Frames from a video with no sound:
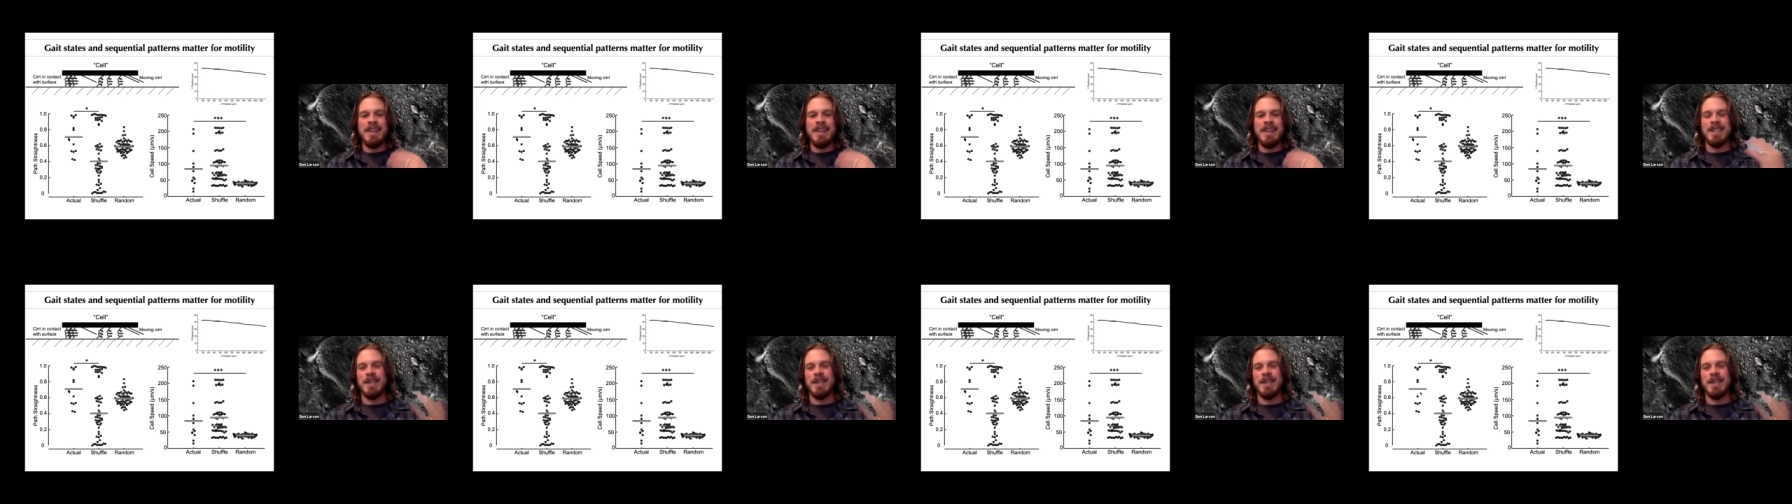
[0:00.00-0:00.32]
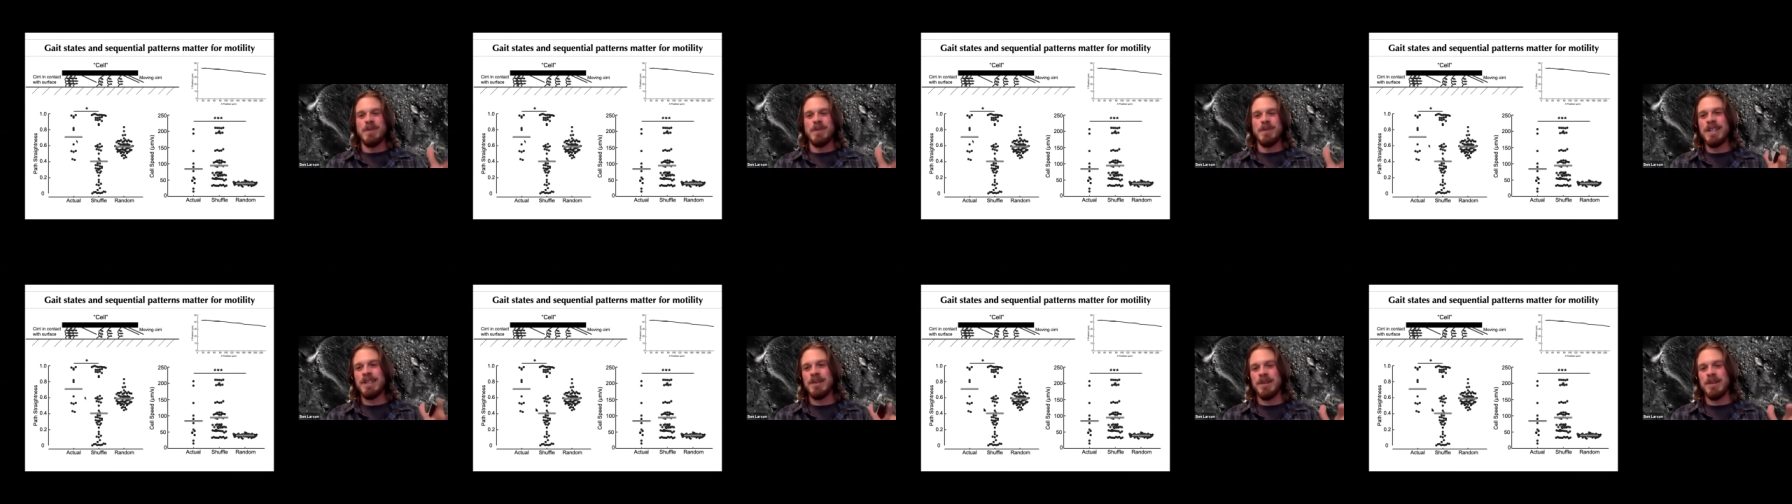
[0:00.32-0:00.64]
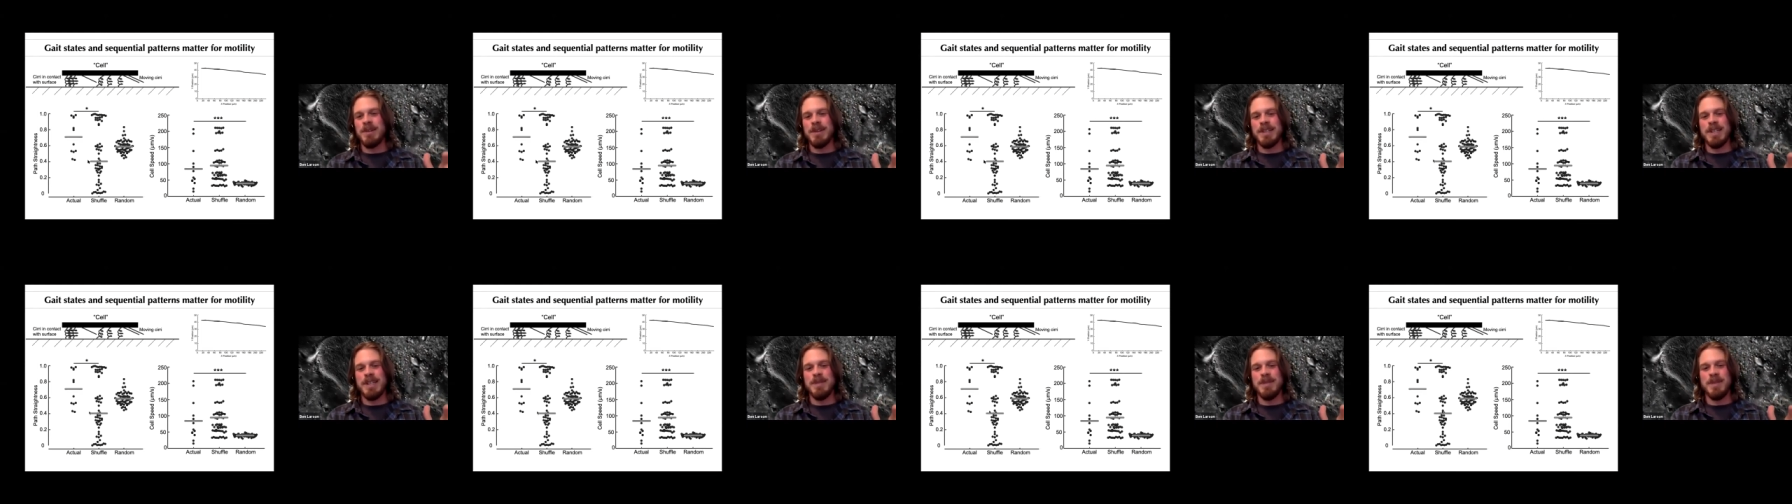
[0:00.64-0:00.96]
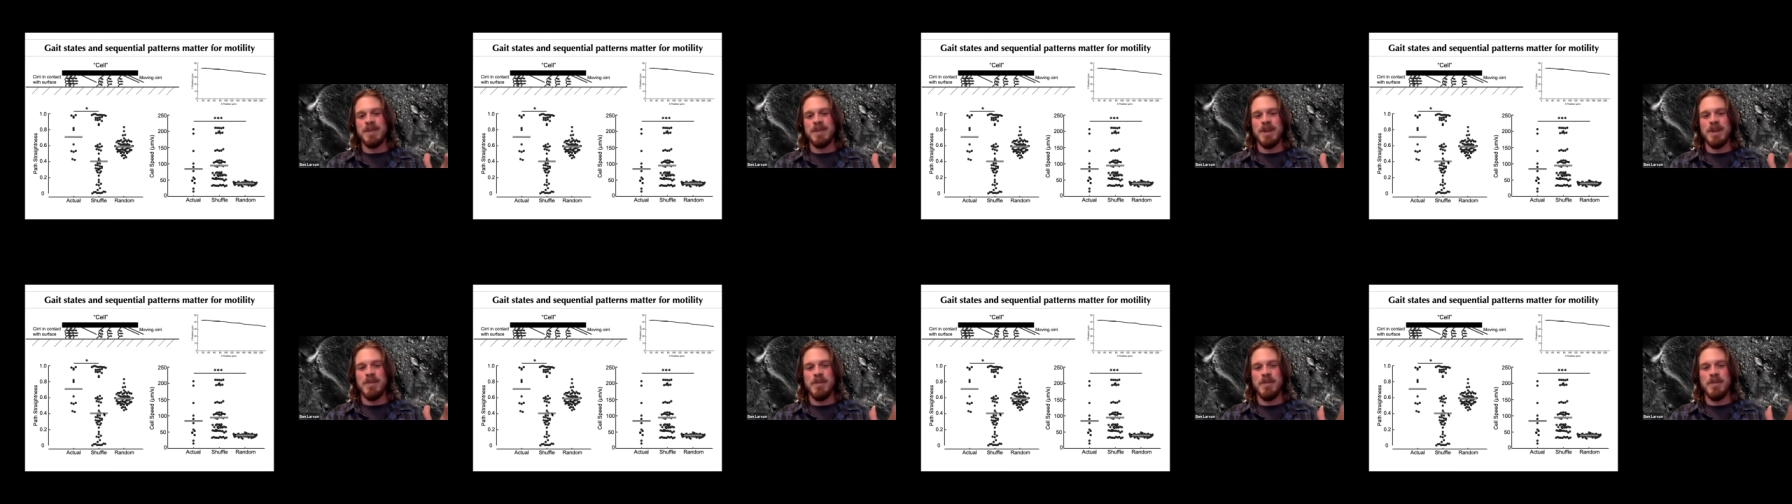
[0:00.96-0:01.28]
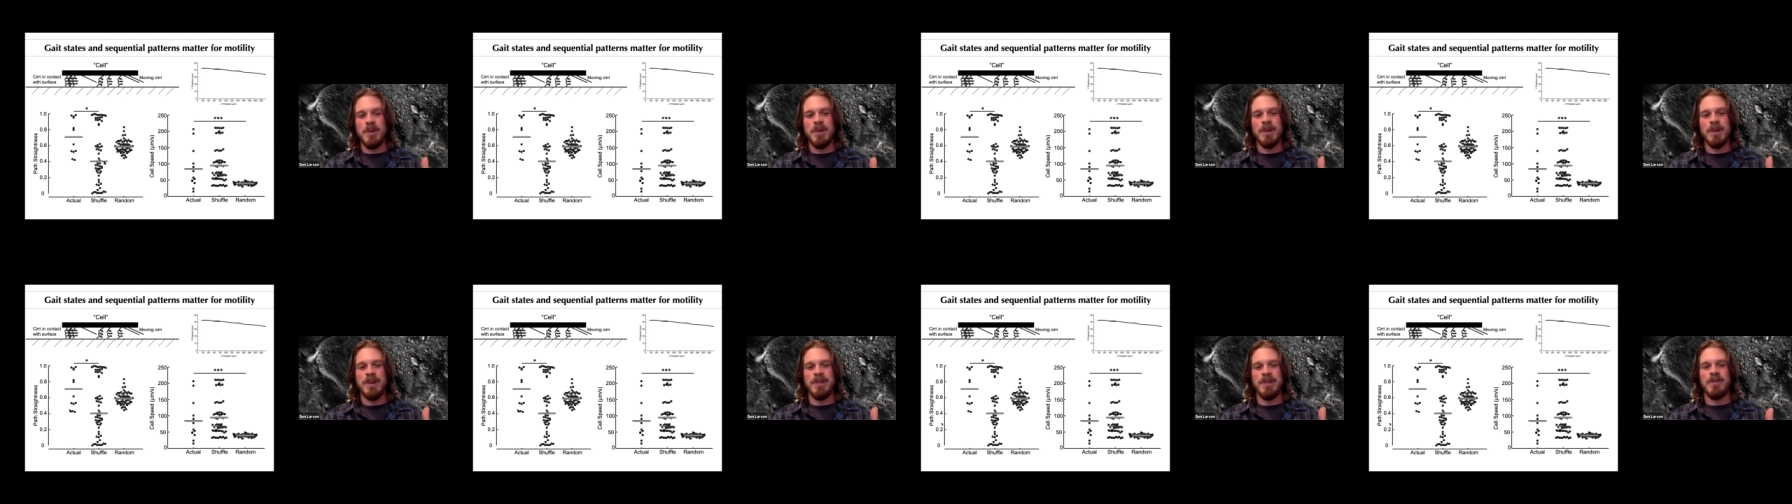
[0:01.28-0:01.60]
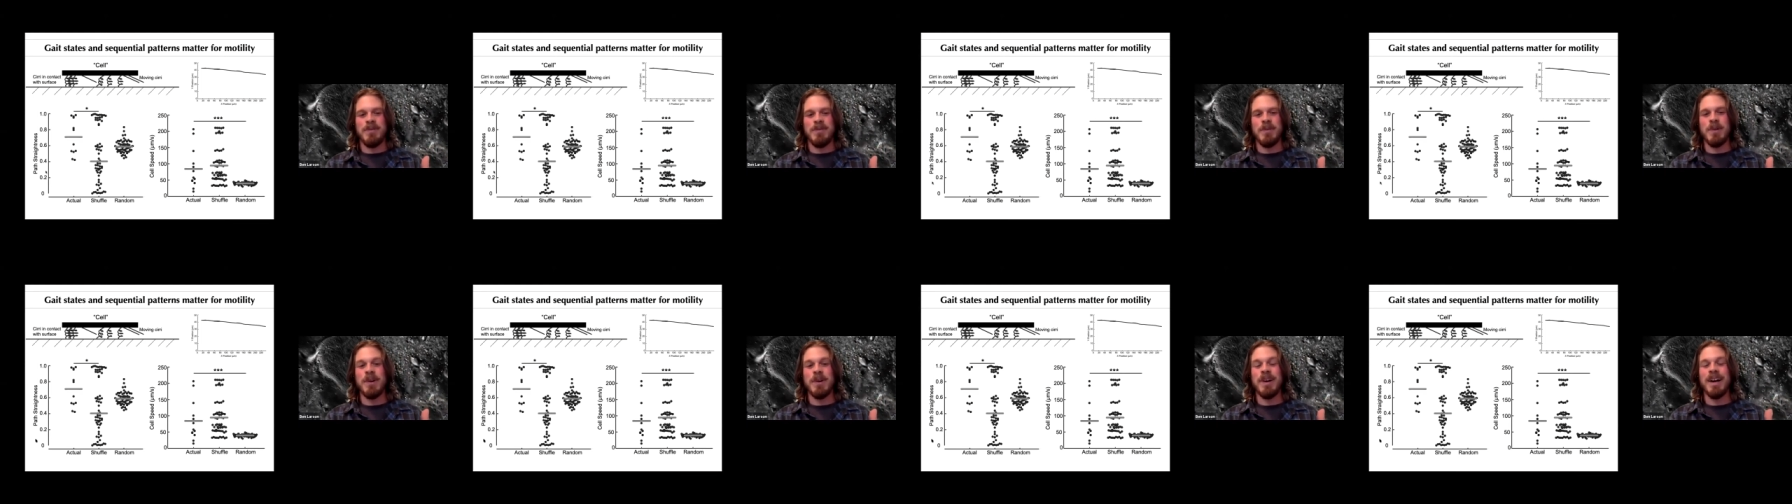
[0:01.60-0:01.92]
The sequential order seems to be important
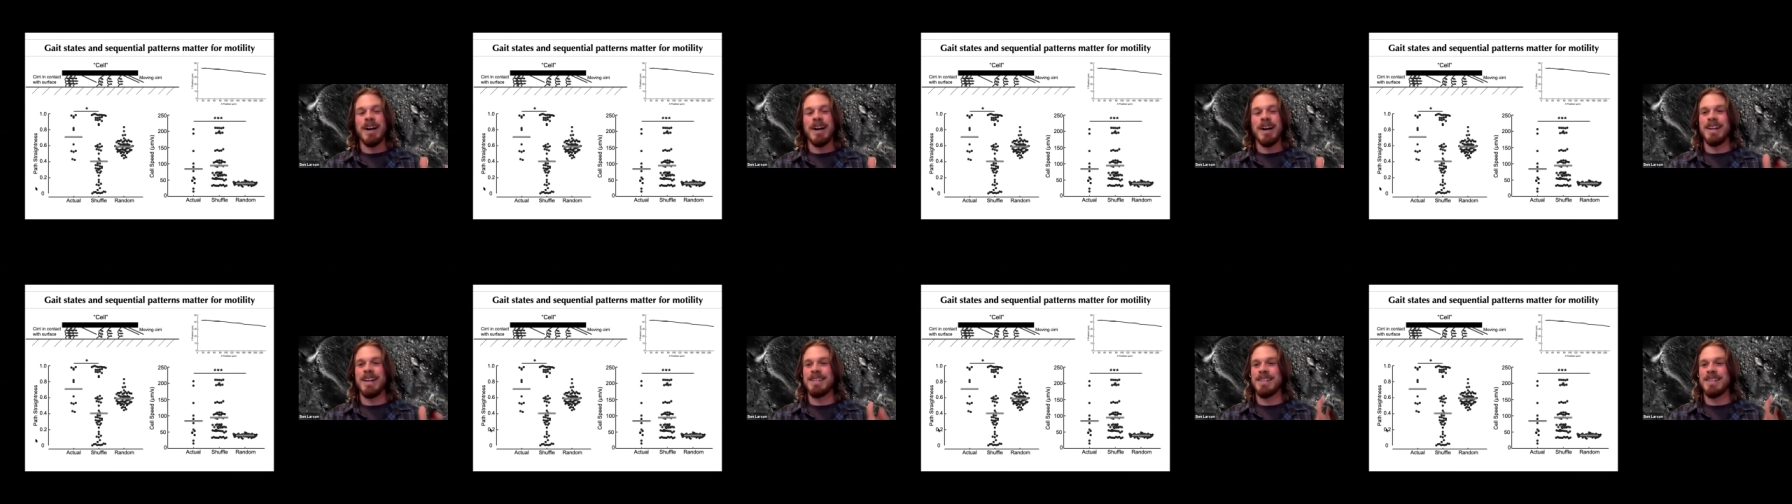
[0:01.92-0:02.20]
for uh,